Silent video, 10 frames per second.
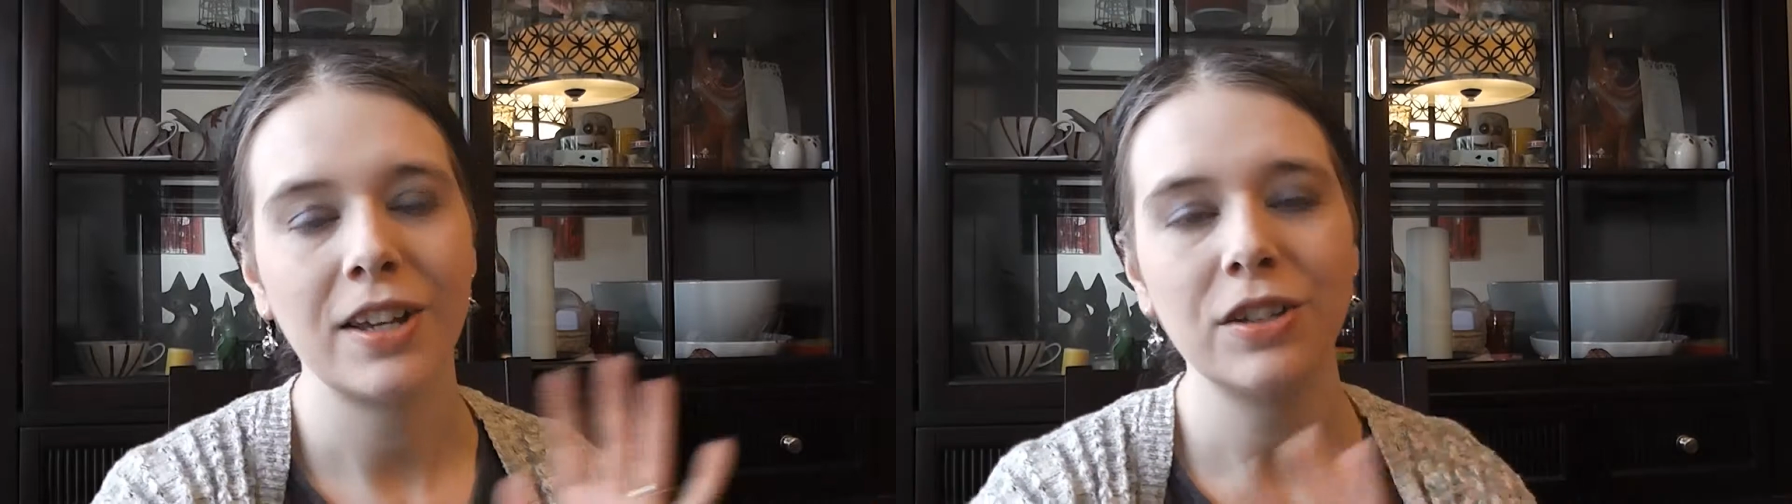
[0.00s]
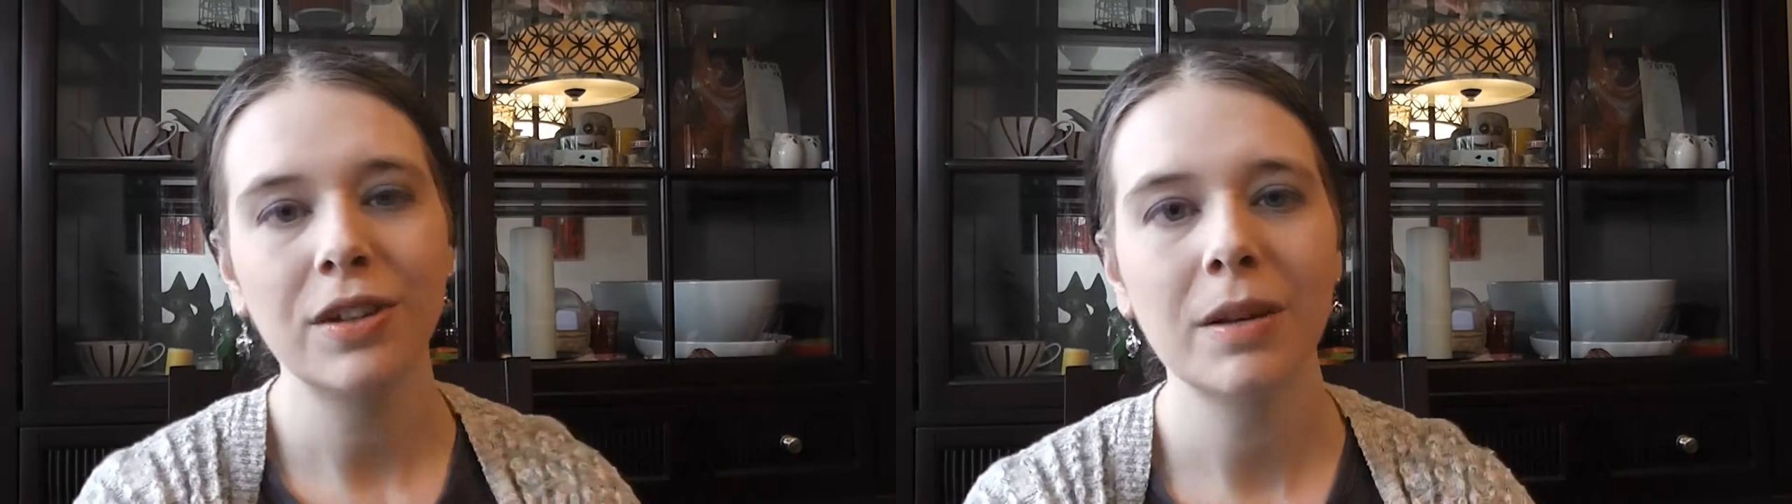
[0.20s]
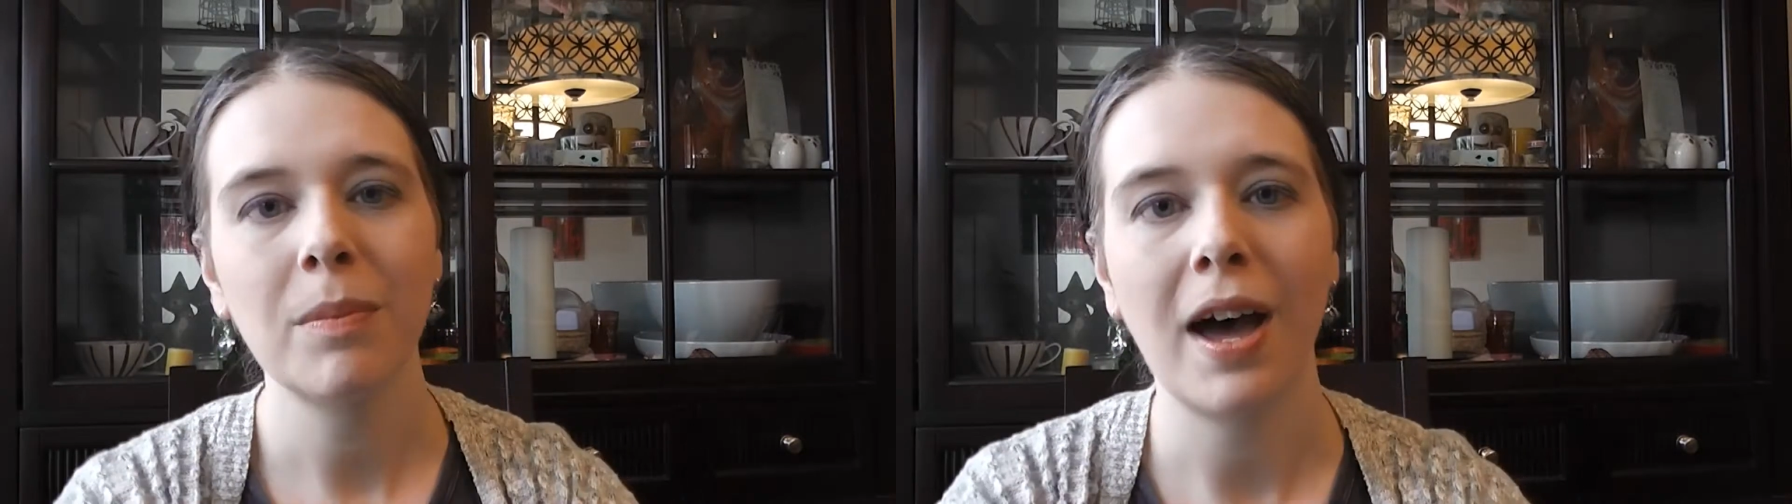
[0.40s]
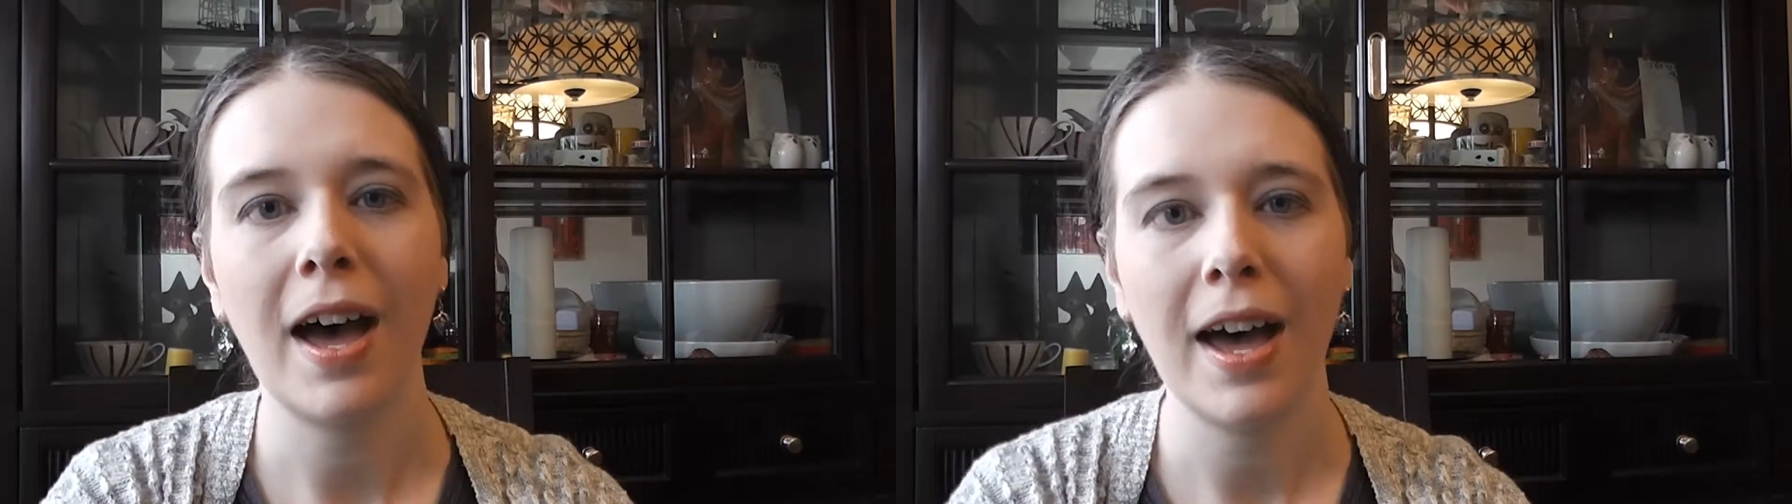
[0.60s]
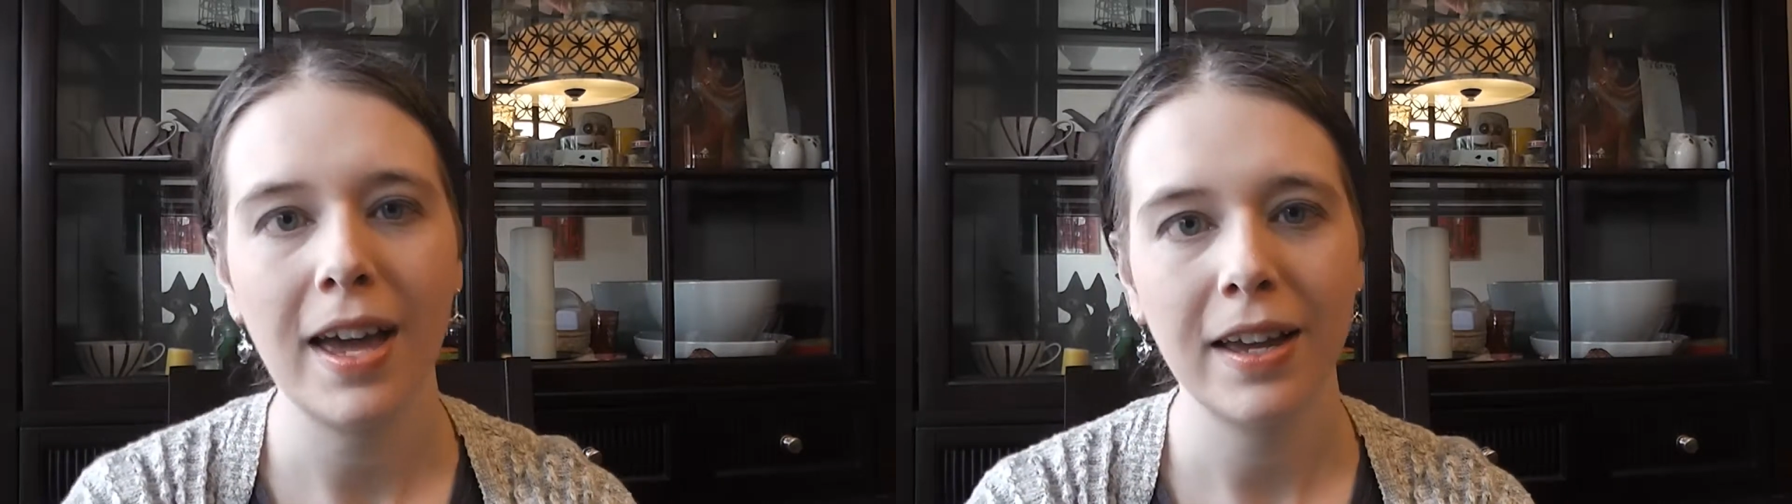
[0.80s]
Now you can
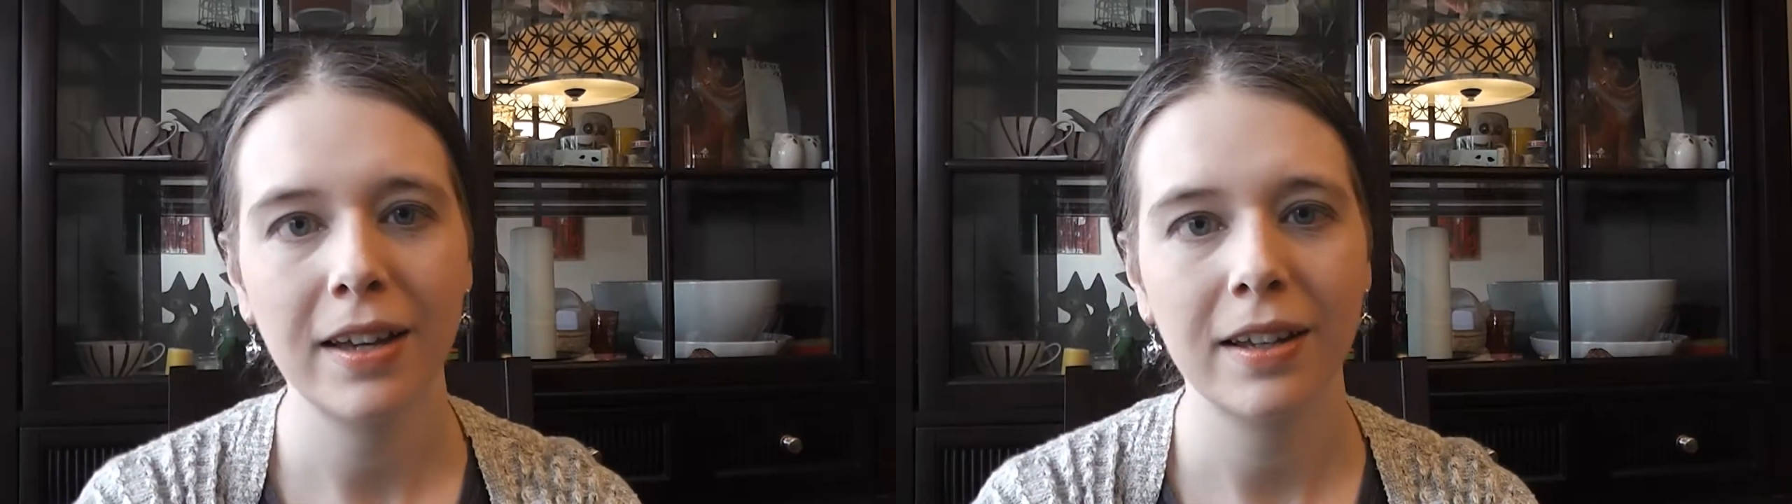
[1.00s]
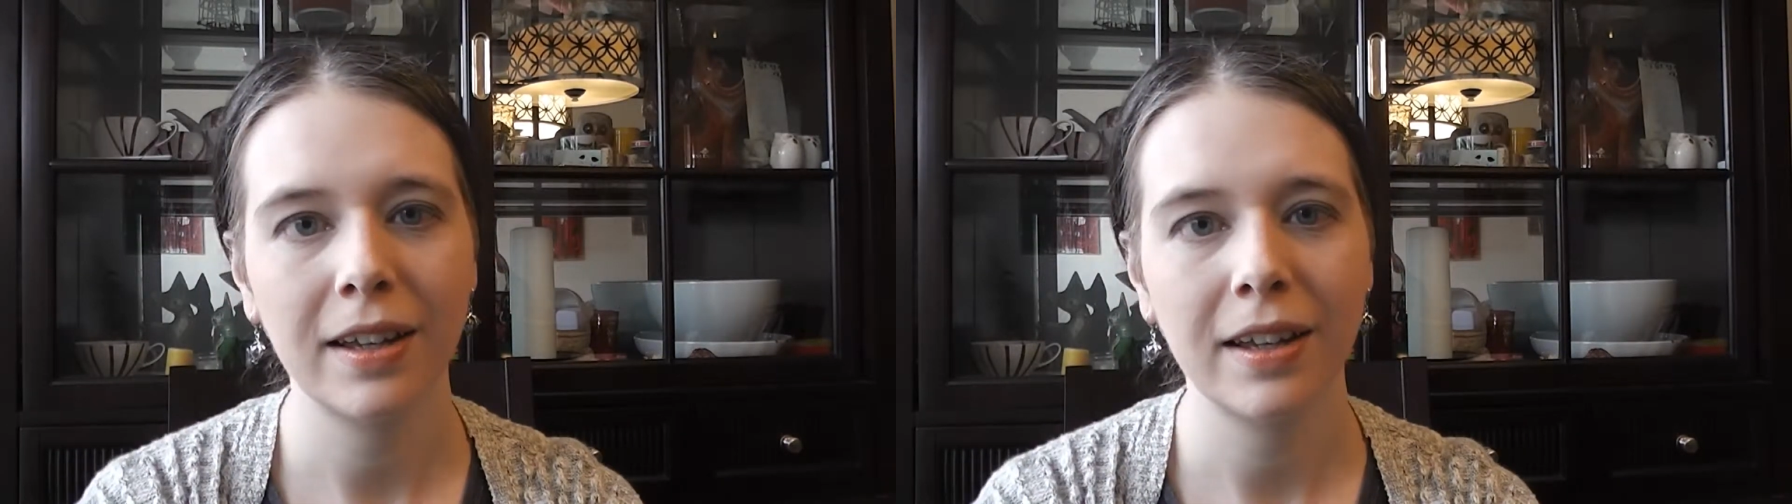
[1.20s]
buy,